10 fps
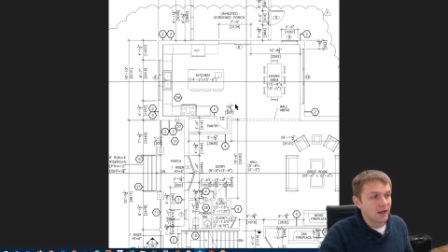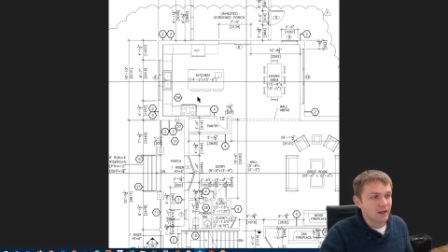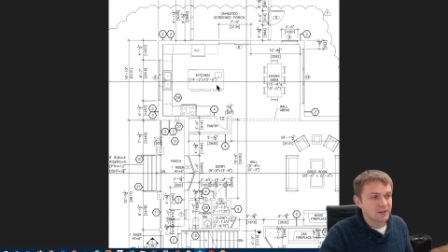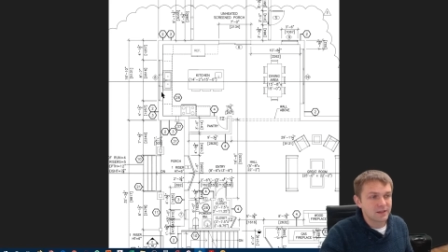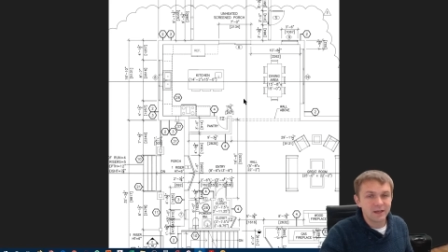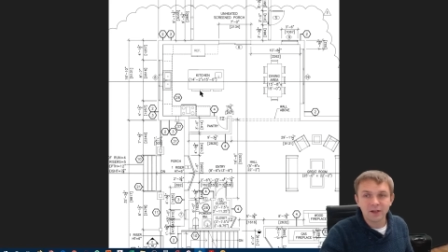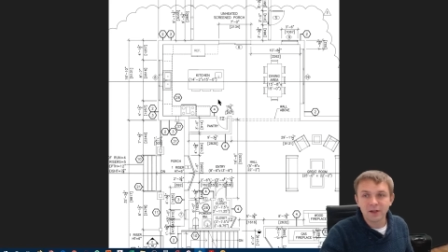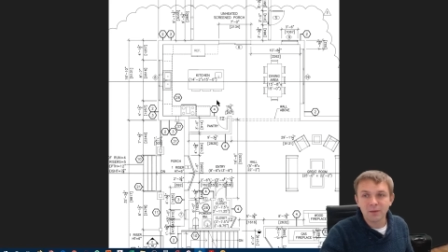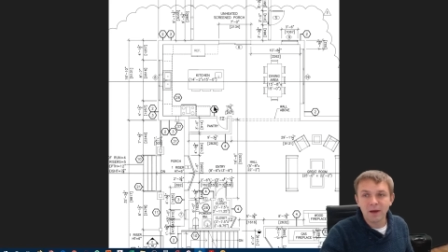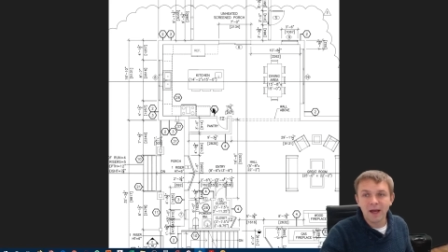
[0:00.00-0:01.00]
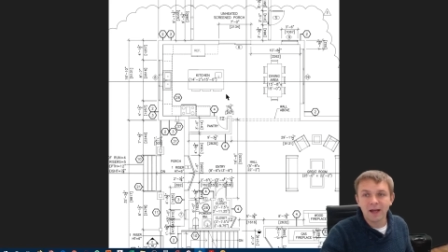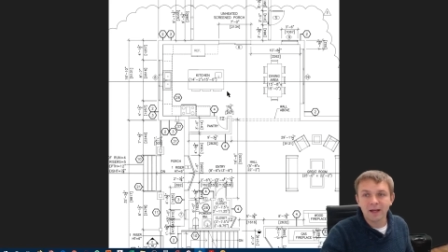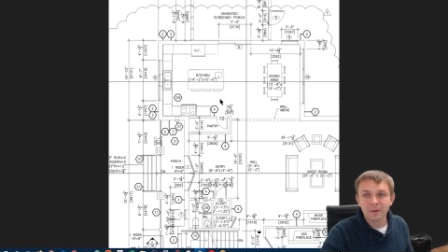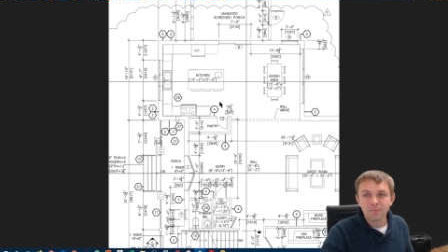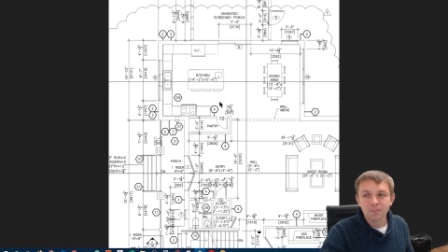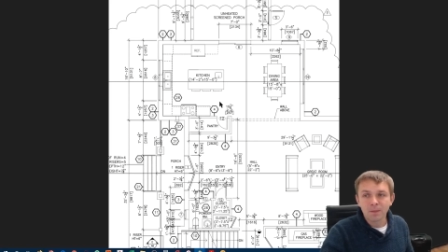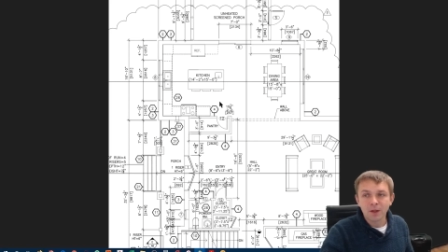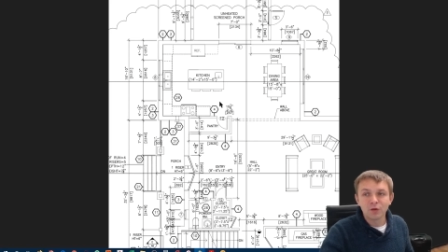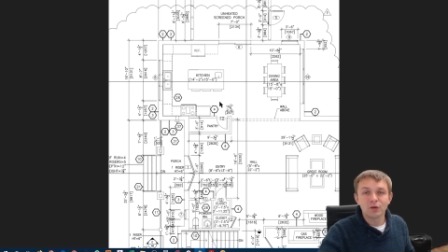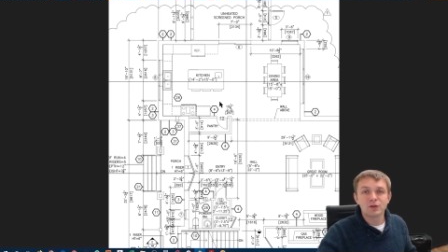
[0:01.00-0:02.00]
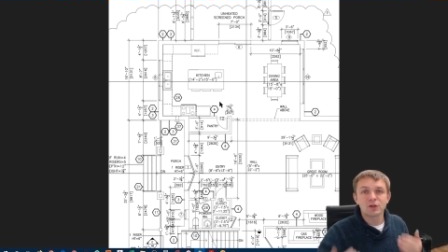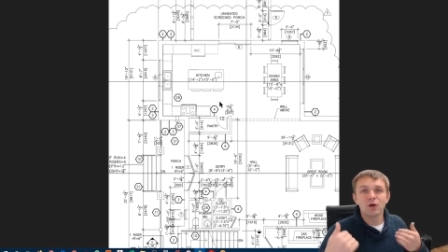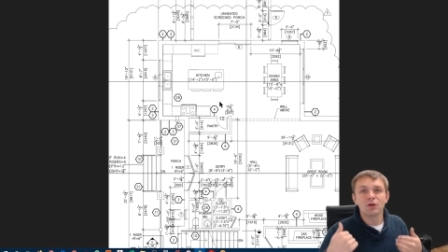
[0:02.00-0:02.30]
sitting on the back to the stove.